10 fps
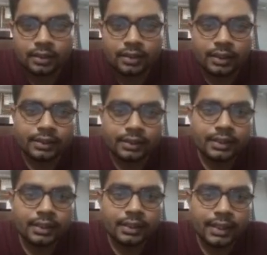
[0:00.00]
And the
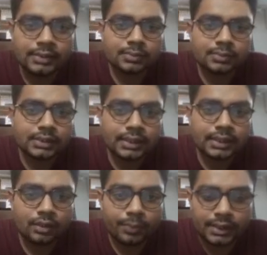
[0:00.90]
next machining
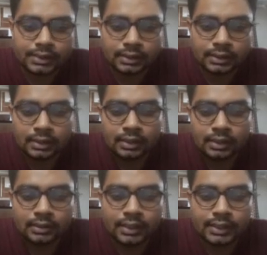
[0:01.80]
operation,
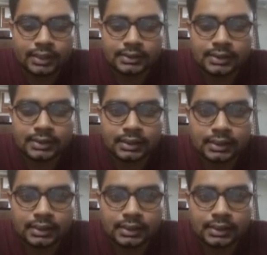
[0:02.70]
that is the